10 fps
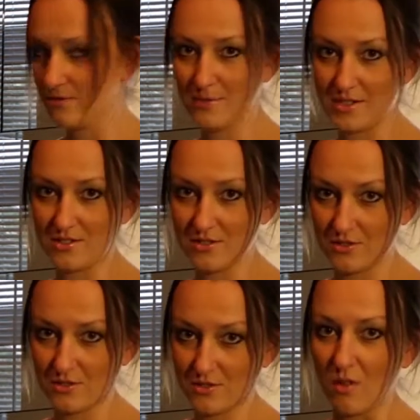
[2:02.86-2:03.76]
tomato
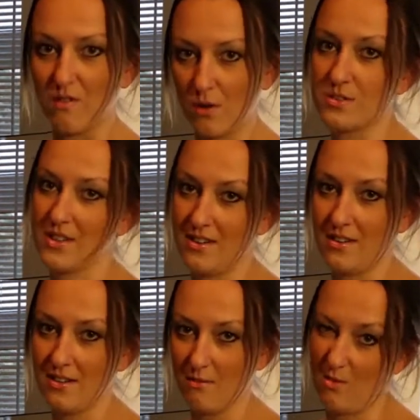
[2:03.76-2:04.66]
juice or vodka
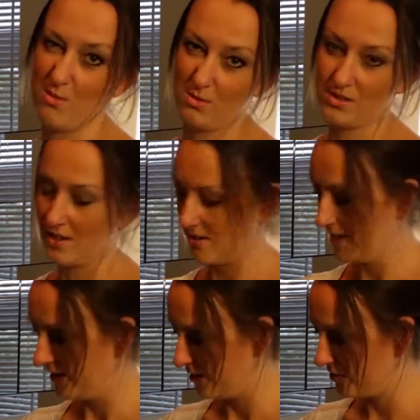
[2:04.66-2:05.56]
with water.
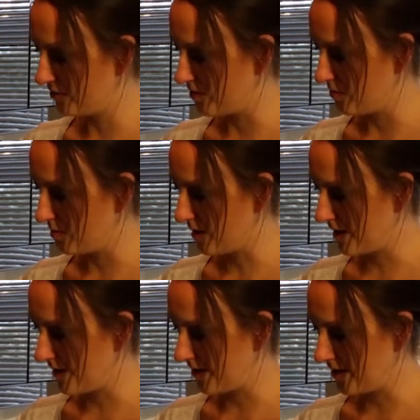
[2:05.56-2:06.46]
So
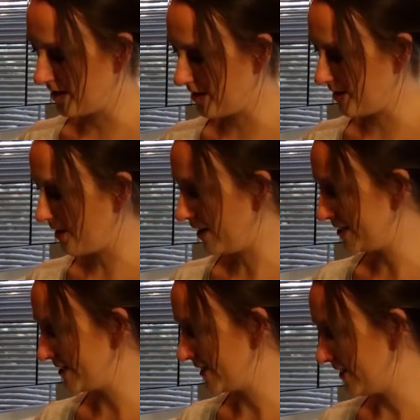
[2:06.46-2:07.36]

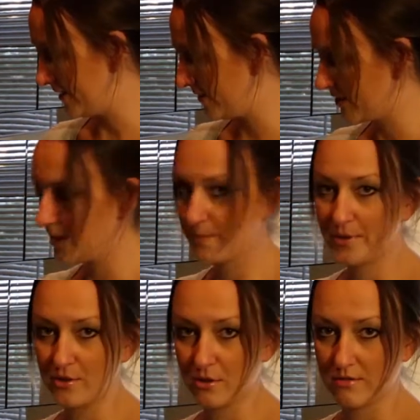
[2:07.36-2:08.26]
ideally keep
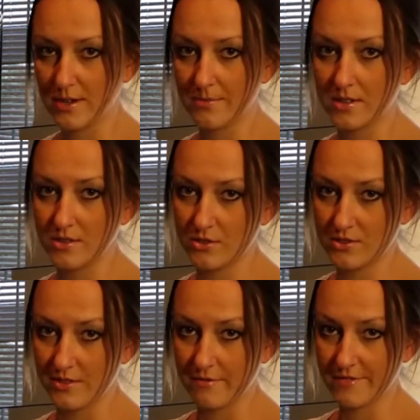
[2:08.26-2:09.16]
your um, juice in
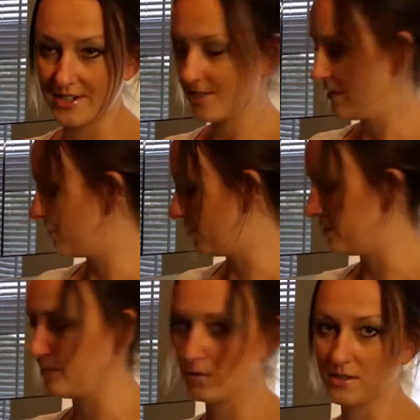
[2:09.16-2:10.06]
the fridge and of course
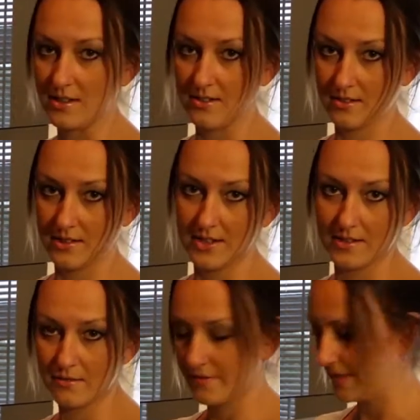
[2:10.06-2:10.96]
vodka in the
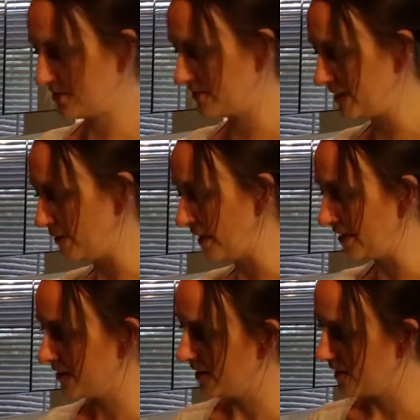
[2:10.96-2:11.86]
freezer anyway
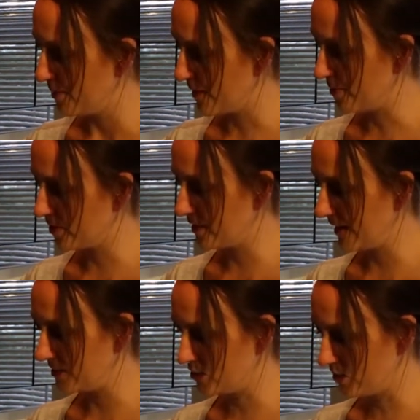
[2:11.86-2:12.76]
I'm going to
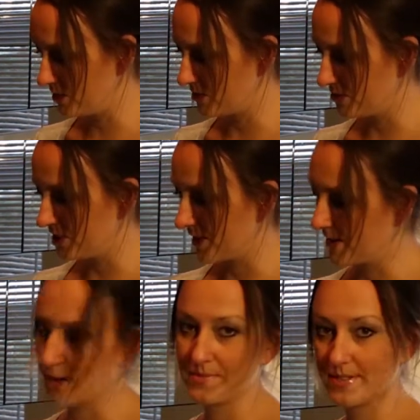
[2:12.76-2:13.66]
add on, just to shake it
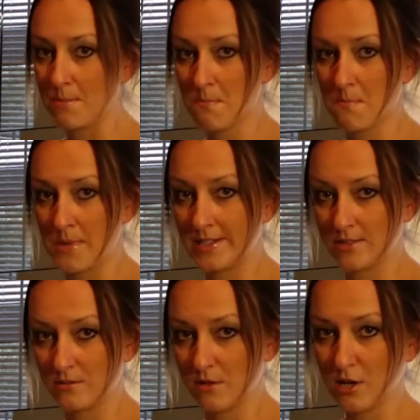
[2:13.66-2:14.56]
up, some
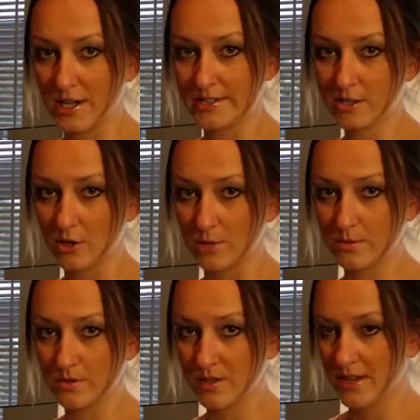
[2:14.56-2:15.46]
metal ice cubes.
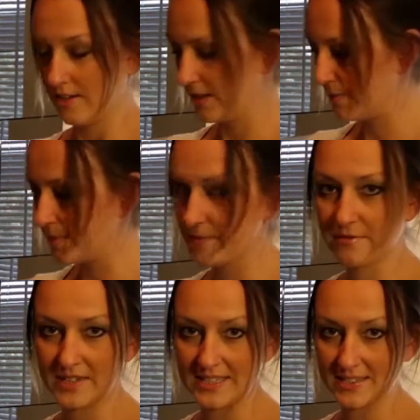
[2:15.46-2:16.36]
Keep them in the
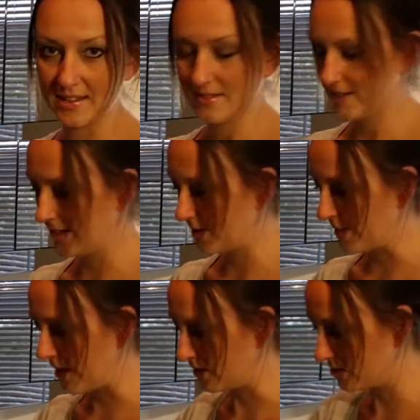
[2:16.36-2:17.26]
freezer, take them
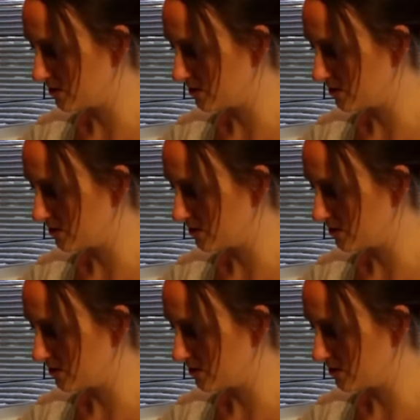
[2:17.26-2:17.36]
out,